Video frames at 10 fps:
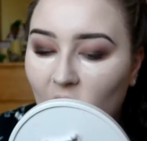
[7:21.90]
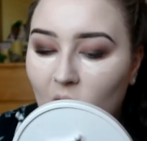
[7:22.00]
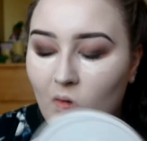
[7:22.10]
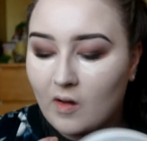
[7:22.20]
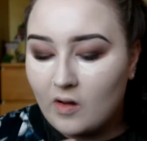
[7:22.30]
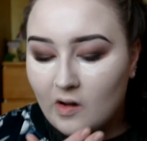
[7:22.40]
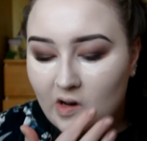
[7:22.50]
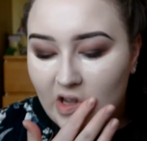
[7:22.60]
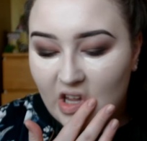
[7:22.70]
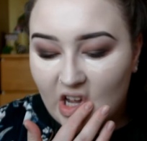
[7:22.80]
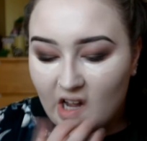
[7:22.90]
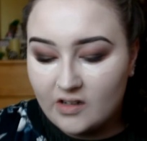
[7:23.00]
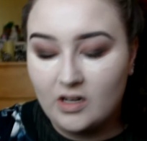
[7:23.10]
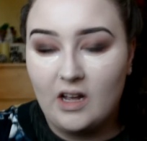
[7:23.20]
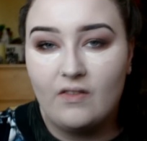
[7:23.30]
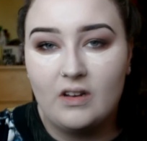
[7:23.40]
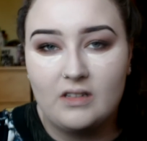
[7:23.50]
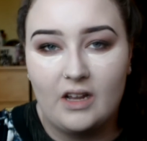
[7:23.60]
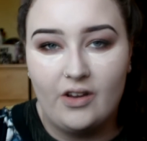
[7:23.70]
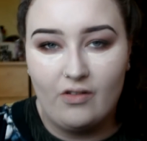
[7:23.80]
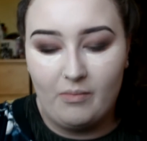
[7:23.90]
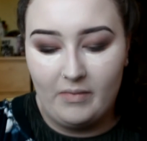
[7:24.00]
Oh my god, I think I actually have lasagna on